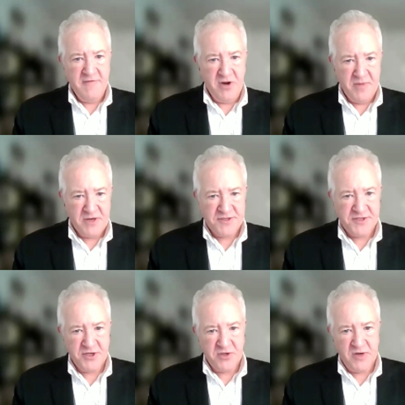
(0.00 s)
Very much
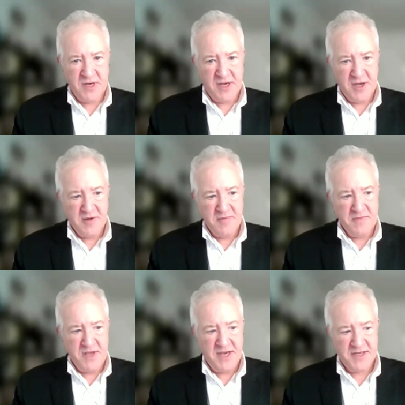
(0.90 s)
so.
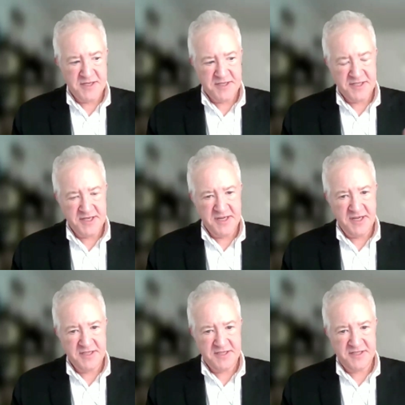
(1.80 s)
Um, as I said,
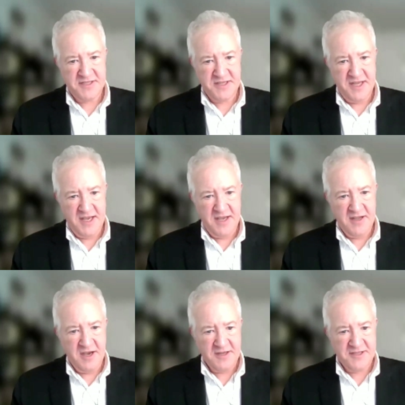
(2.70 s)
it's
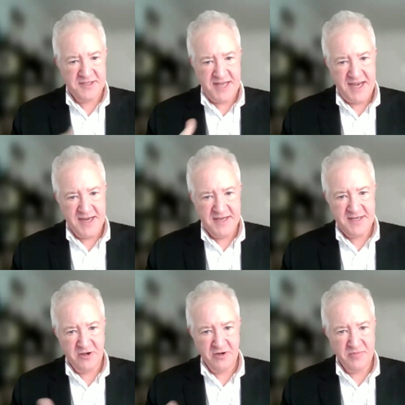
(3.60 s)
a sad,
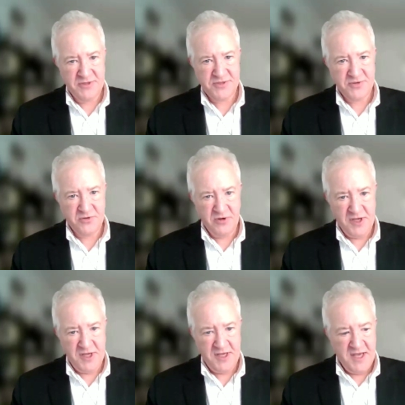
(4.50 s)
terrible
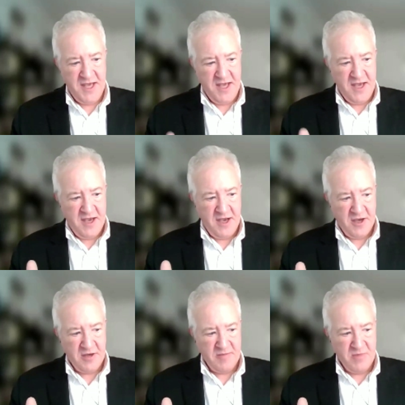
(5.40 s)
story.
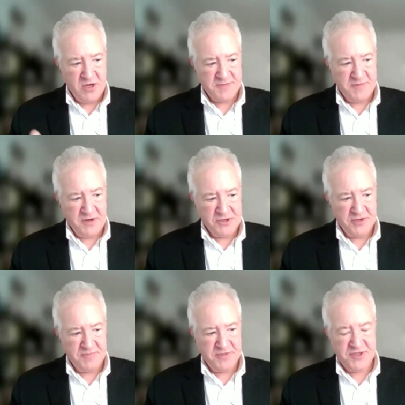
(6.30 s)
Uh, hospital
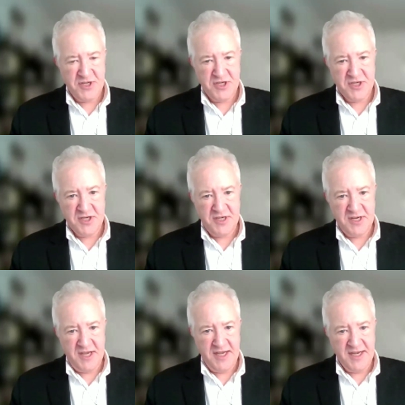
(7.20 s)
ships sunk,
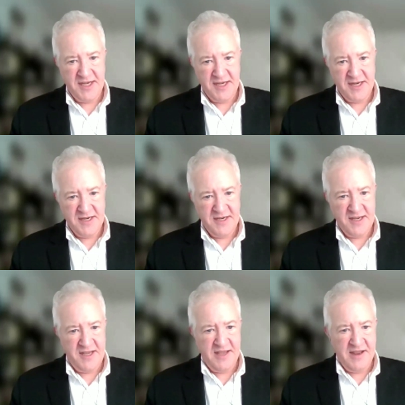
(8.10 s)
and
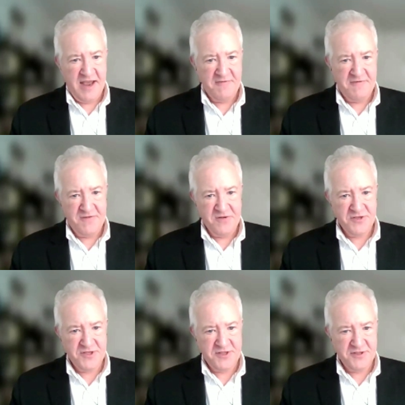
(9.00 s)
at
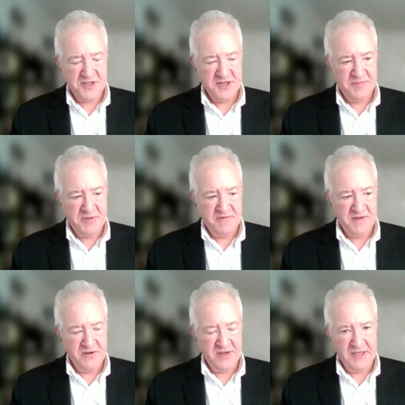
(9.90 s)
first there seemed to be
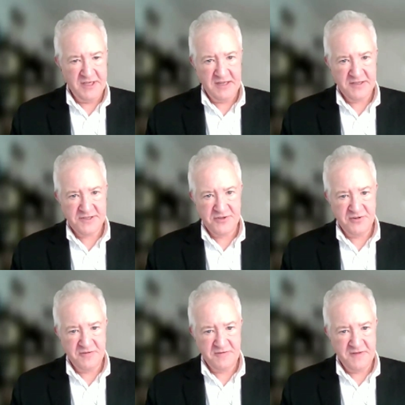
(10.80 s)
very little
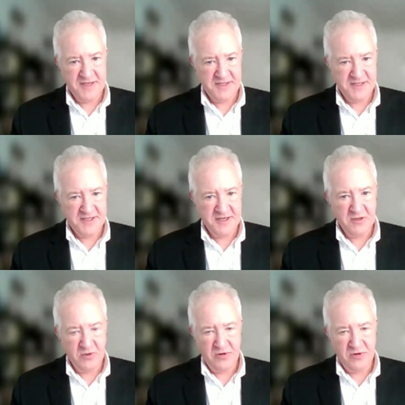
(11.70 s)
sort of, as I said,
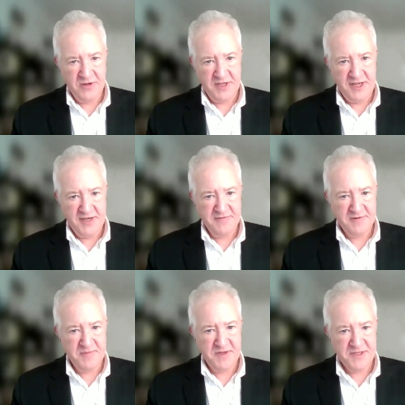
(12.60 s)
glory or gain
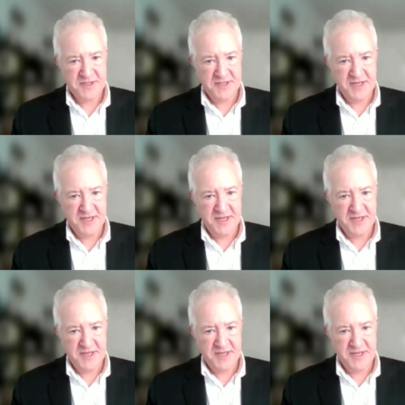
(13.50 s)
from this.